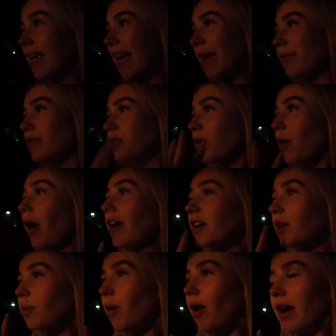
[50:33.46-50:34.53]
it was quite
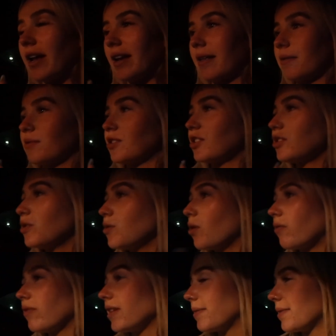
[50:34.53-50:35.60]
quiet. Like there was just
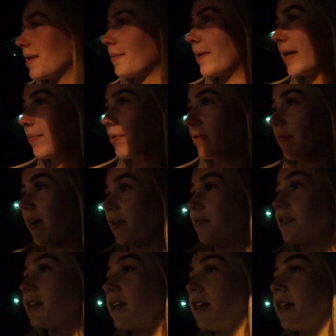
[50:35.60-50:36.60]
not really many people around.